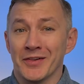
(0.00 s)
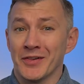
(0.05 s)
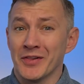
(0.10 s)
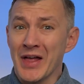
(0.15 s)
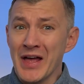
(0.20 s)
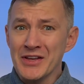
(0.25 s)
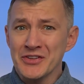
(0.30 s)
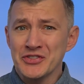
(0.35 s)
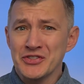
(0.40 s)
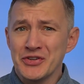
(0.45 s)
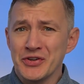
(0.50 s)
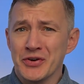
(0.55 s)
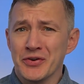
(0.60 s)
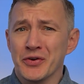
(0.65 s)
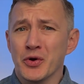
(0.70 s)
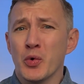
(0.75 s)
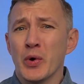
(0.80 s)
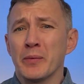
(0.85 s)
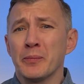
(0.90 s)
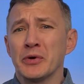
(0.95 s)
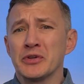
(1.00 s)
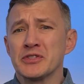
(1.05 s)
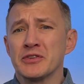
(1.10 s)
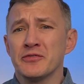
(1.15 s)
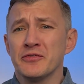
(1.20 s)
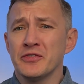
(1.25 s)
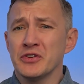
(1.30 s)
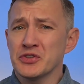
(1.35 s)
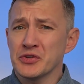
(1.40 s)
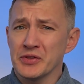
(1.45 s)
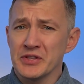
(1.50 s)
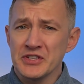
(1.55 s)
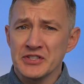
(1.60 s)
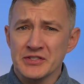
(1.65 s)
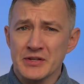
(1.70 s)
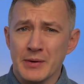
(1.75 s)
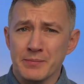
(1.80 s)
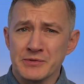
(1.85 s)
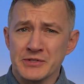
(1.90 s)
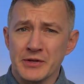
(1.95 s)
Last year, QuickBooks officially
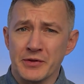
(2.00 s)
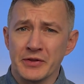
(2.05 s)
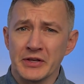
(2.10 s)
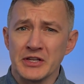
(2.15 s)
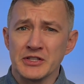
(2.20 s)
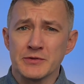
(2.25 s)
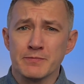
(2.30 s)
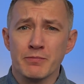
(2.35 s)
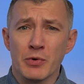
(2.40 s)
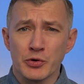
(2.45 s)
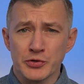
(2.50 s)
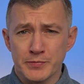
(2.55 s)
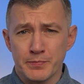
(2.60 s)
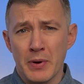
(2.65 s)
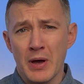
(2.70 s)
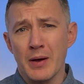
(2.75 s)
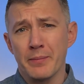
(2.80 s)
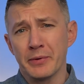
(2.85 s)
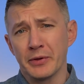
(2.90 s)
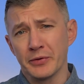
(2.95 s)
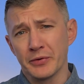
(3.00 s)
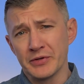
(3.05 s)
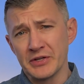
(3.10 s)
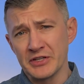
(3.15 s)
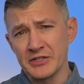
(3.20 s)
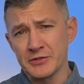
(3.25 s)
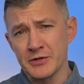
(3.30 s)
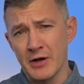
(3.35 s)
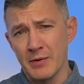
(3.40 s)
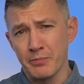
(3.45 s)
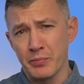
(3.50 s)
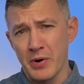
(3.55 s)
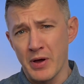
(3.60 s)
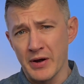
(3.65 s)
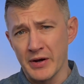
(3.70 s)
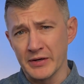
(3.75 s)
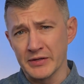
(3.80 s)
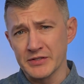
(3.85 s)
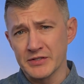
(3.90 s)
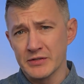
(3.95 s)
stopped selling its most popular desktop
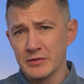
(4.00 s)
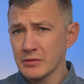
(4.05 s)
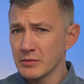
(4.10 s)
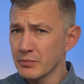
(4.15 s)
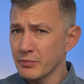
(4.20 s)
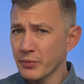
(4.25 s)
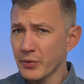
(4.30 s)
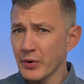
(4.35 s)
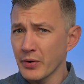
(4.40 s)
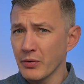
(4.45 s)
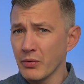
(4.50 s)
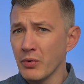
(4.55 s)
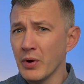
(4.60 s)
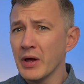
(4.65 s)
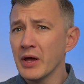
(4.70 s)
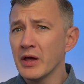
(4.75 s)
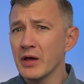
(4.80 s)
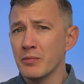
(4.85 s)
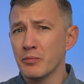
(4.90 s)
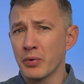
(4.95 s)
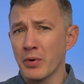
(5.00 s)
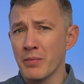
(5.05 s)
products, Pro and